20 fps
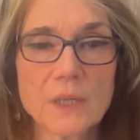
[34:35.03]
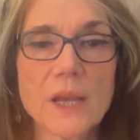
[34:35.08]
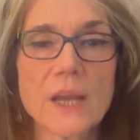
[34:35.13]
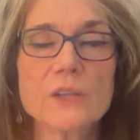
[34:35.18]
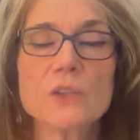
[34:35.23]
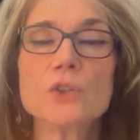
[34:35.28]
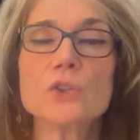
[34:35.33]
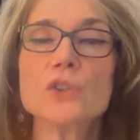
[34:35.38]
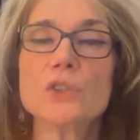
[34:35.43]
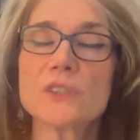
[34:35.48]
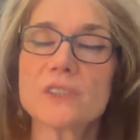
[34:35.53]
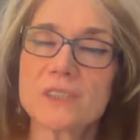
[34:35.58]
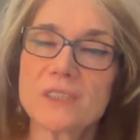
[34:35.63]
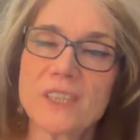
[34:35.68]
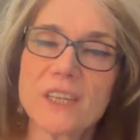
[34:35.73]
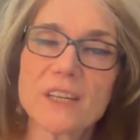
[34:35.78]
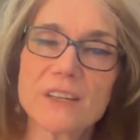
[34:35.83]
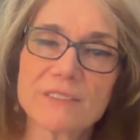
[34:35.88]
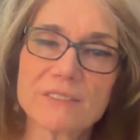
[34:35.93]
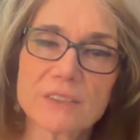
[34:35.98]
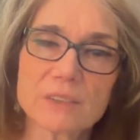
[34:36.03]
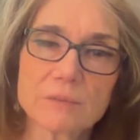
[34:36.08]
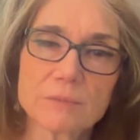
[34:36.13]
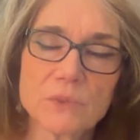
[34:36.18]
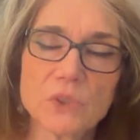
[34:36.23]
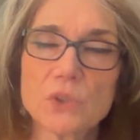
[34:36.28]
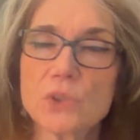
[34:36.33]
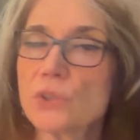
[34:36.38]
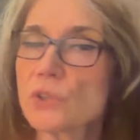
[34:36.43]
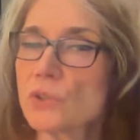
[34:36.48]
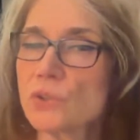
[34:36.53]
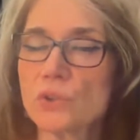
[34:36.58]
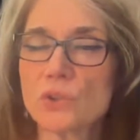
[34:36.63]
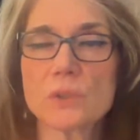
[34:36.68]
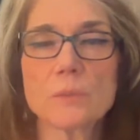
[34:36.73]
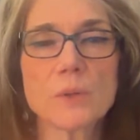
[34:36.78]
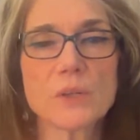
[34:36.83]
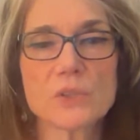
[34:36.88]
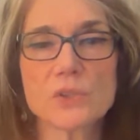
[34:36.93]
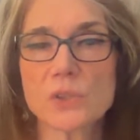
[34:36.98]
And you just give. You just do
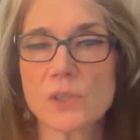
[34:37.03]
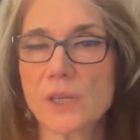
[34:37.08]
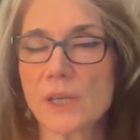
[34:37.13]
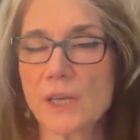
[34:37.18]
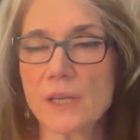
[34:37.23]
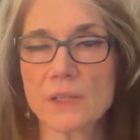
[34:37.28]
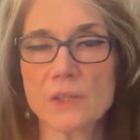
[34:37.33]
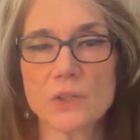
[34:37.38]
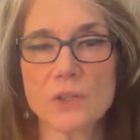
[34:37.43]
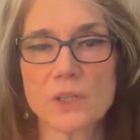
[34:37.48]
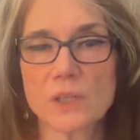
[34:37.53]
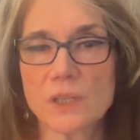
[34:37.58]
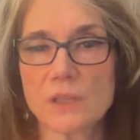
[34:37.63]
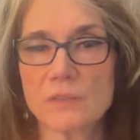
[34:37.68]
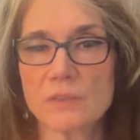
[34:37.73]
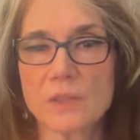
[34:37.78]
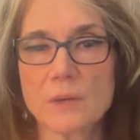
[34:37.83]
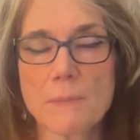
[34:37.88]
the best you can and you give.